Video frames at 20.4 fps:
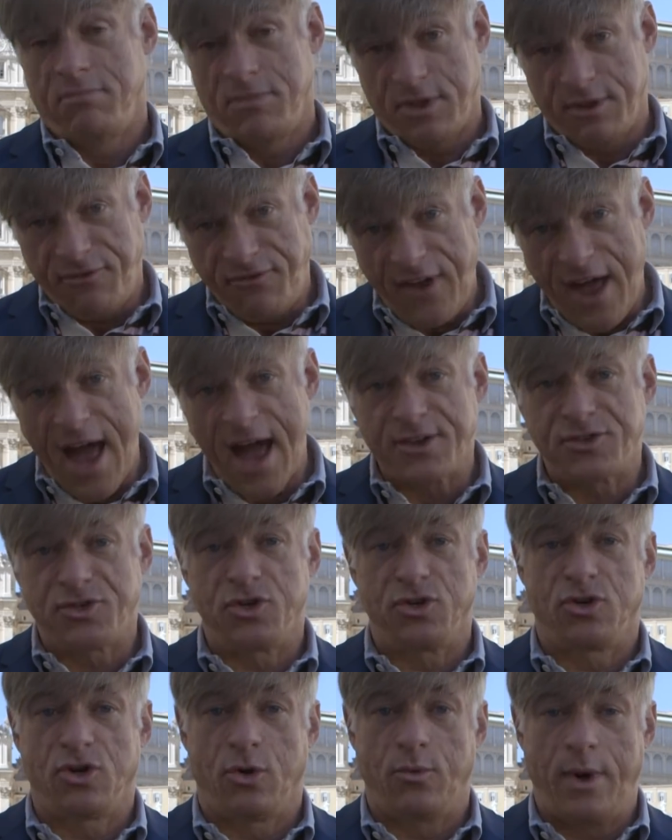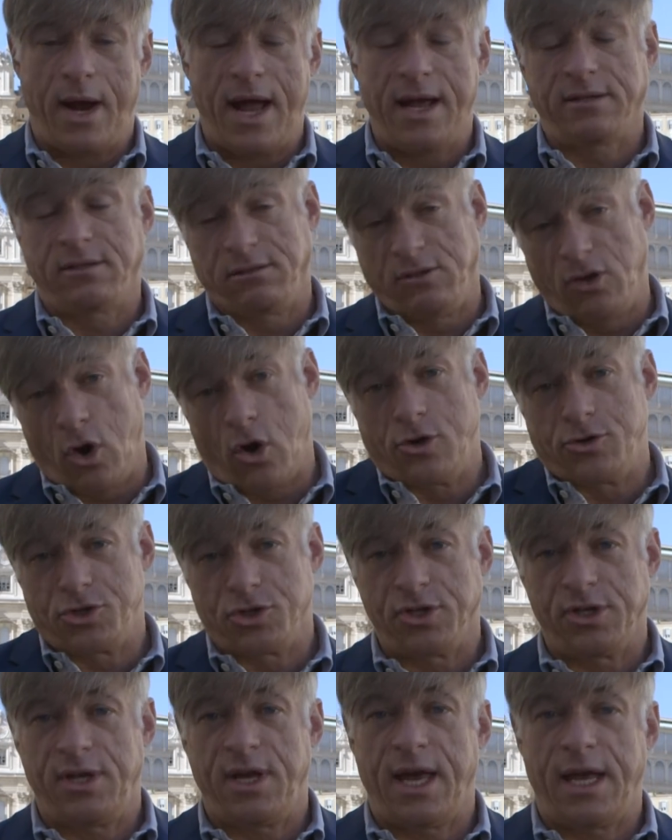The facts are correct,
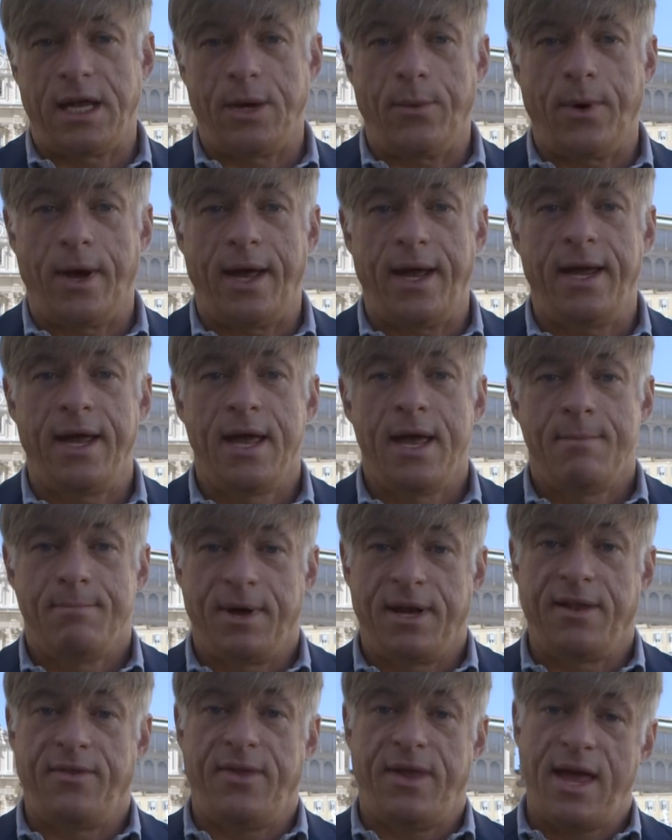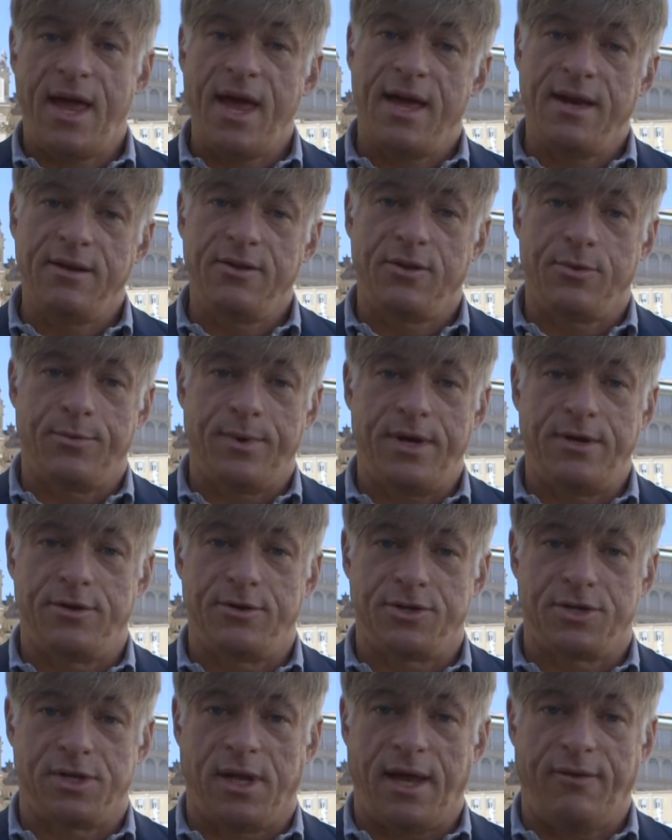largely anyway, but in the end, the
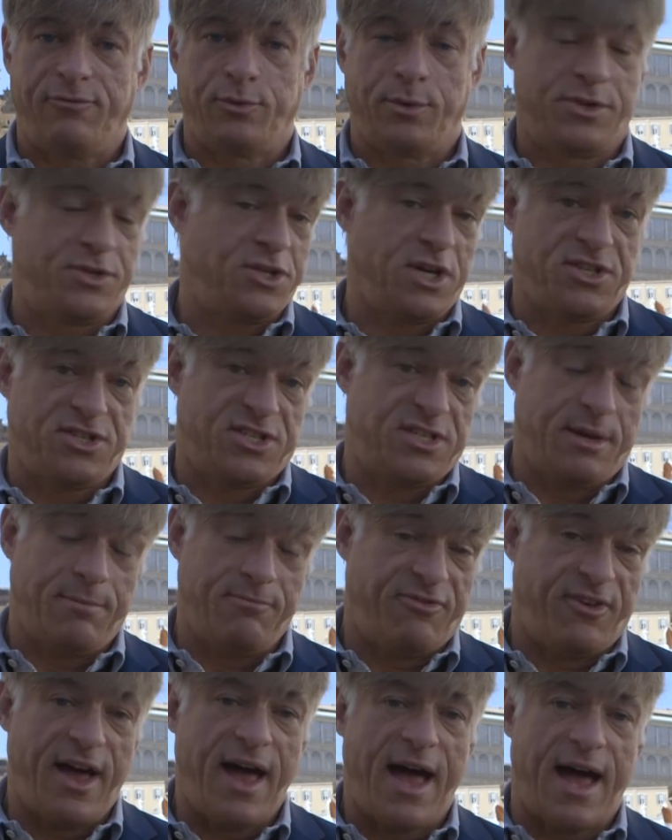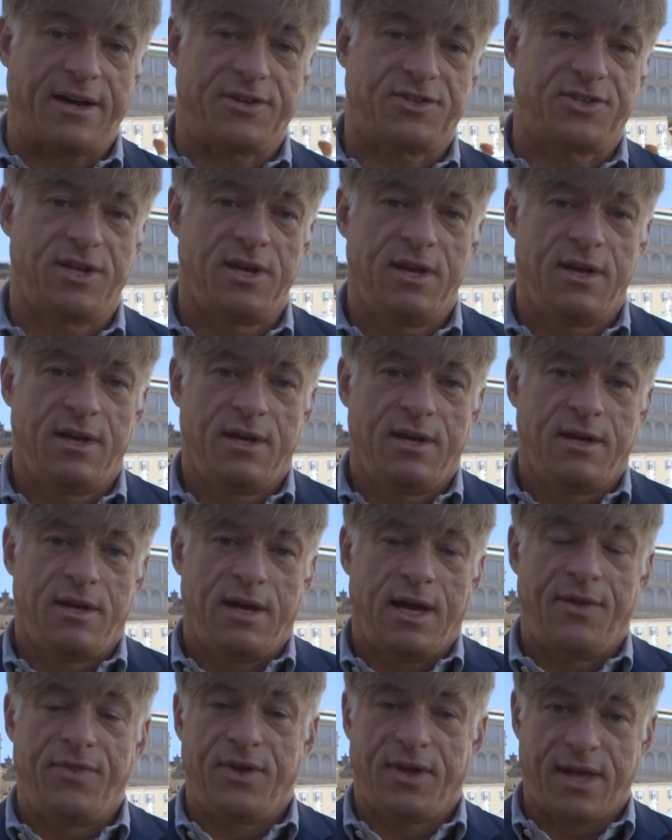reader's left with just some facts.
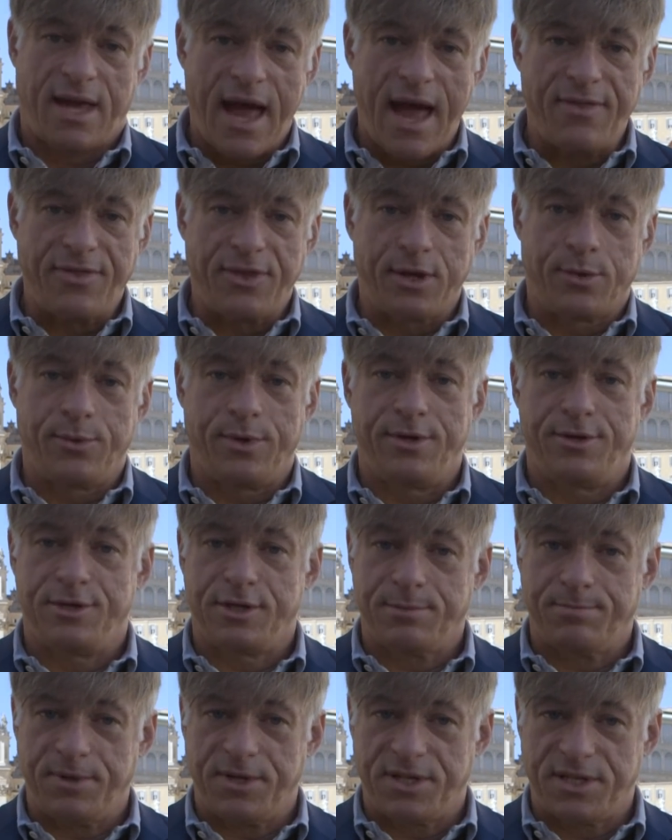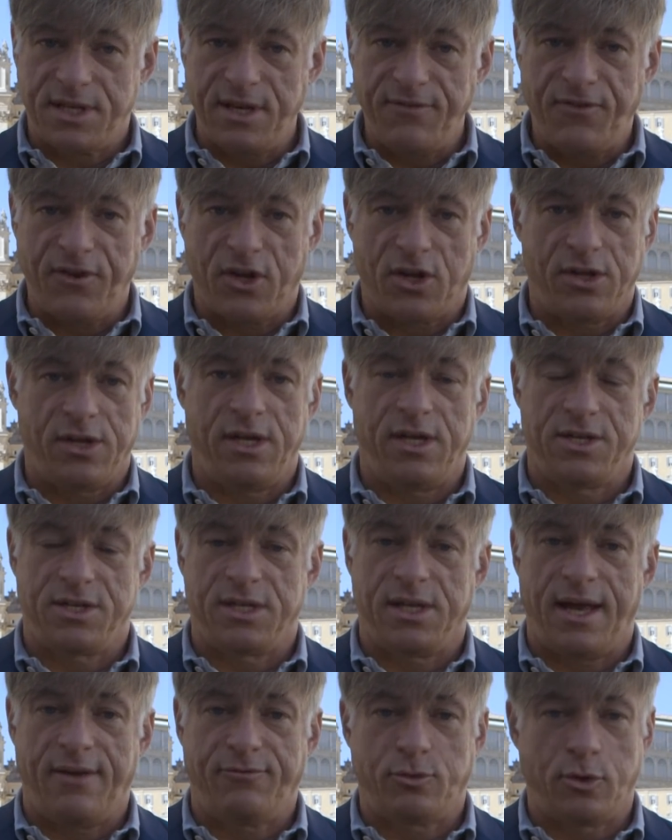And the Catholic reader specifically
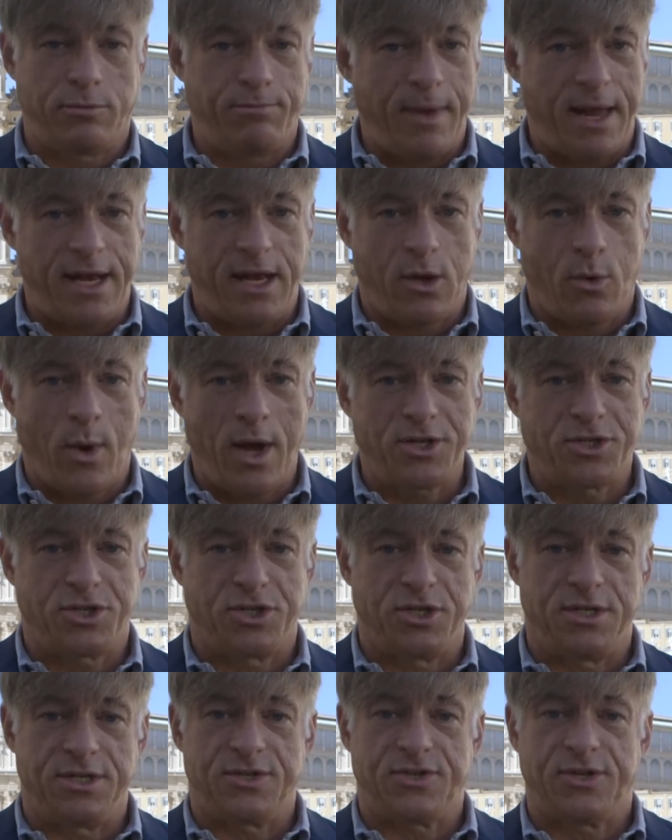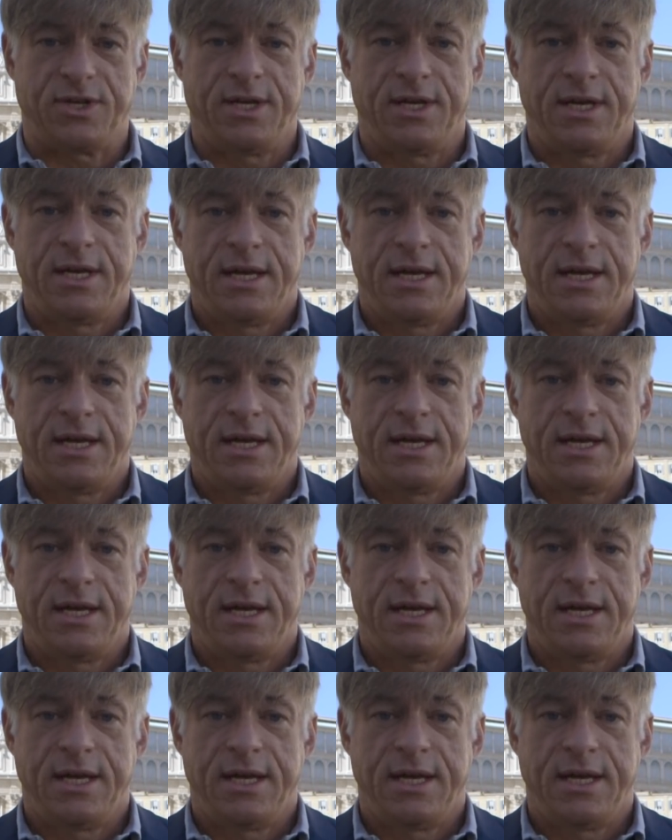is left with many questions.